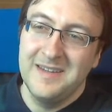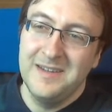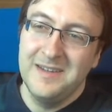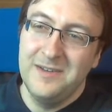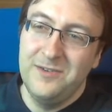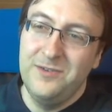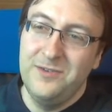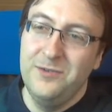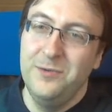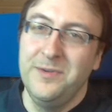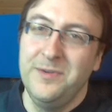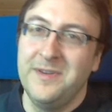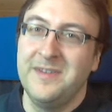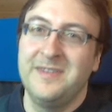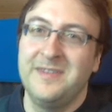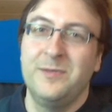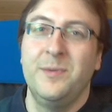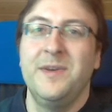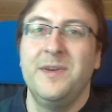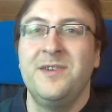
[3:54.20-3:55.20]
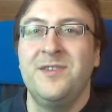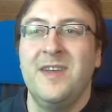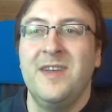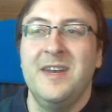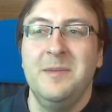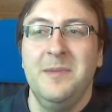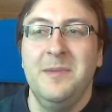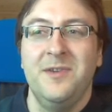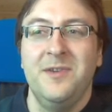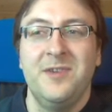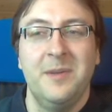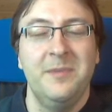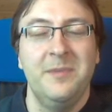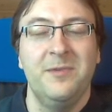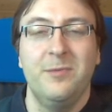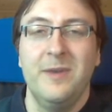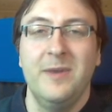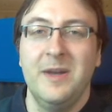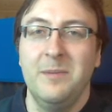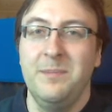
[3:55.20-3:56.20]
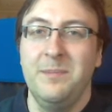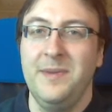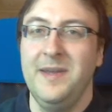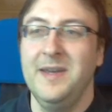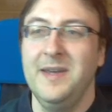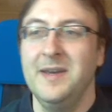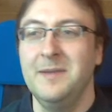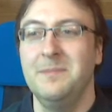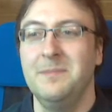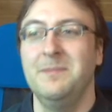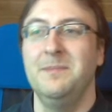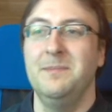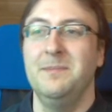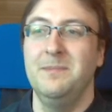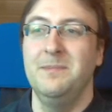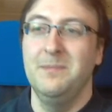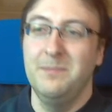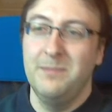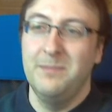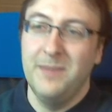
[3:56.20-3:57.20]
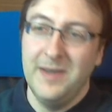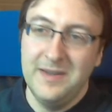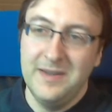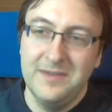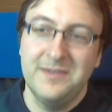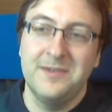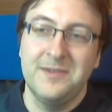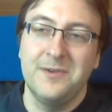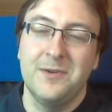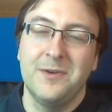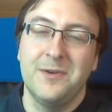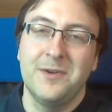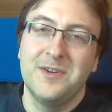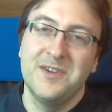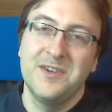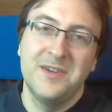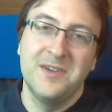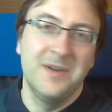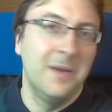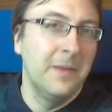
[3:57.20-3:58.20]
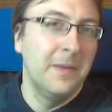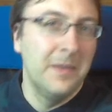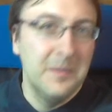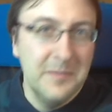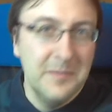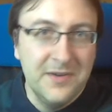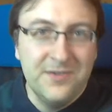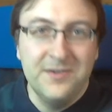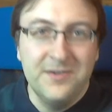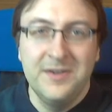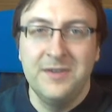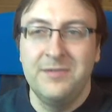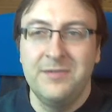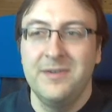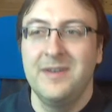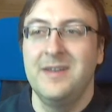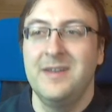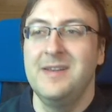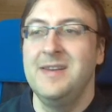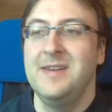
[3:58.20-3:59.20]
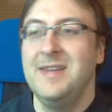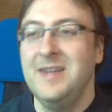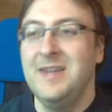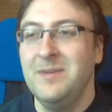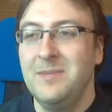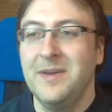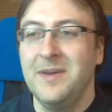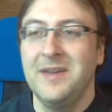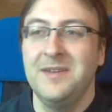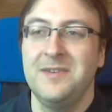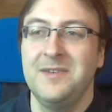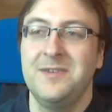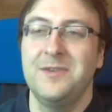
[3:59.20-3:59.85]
chooses which enemy ships will appear based on mission difficulty, based